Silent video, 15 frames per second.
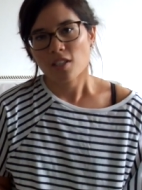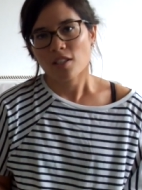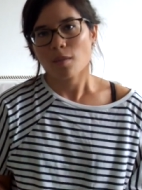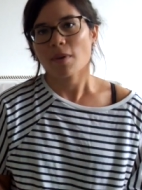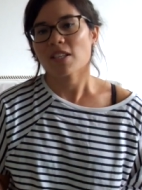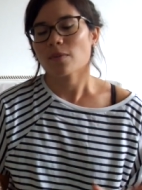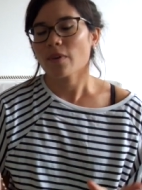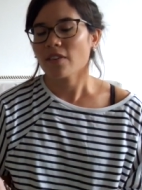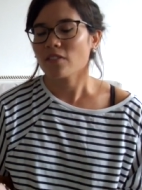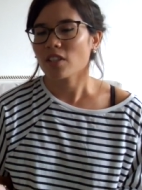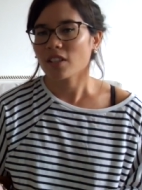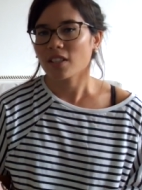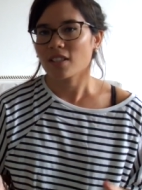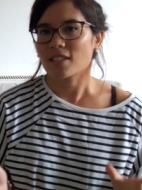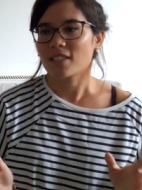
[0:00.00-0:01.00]
So the best way of
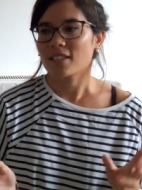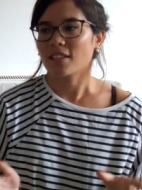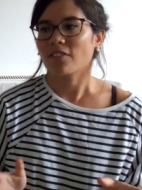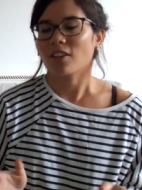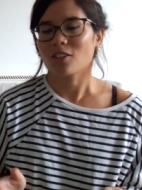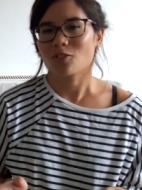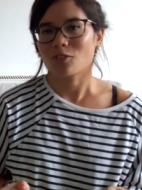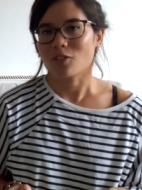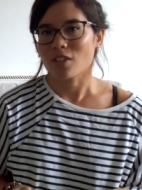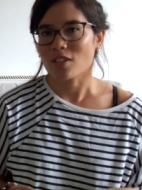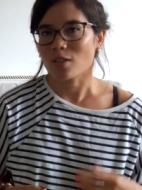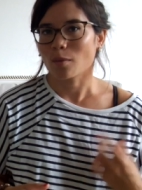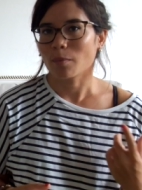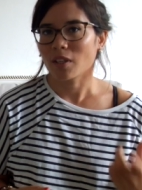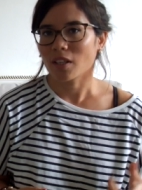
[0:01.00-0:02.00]
doing this is if I draw it,
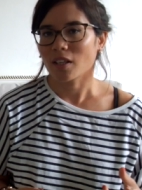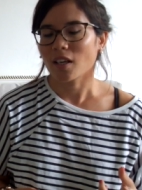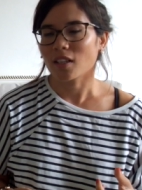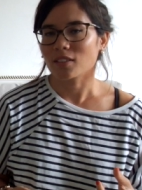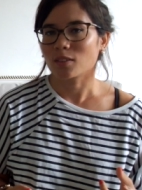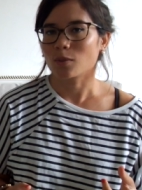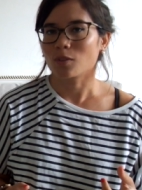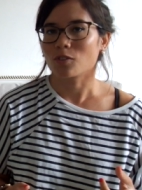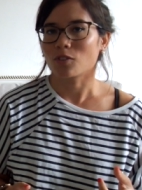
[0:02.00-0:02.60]
so I'm going to cut to a